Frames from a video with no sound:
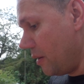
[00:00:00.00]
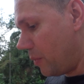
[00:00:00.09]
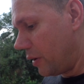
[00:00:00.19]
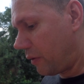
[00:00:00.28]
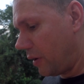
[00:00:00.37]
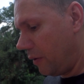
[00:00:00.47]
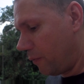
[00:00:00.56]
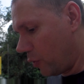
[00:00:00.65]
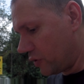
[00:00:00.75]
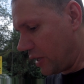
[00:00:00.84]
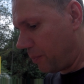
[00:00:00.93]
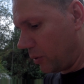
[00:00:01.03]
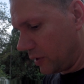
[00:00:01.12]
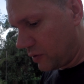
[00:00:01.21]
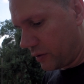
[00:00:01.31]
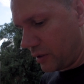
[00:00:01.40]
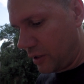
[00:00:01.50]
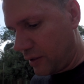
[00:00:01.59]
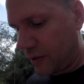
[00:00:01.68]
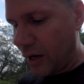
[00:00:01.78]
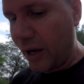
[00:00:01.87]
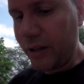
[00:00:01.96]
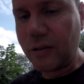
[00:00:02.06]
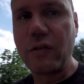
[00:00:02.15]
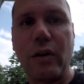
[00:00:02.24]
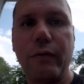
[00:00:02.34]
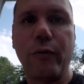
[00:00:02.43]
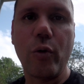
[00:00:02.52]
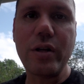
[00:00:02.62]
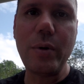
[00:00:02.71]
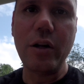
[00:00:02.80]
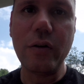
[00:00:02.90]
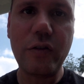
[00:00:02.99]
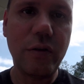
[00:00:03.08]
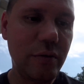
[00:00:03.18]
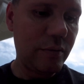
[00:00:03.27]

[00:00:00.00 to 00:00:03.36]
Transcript: But for example, let's listen to this guy. This is on 40 meters.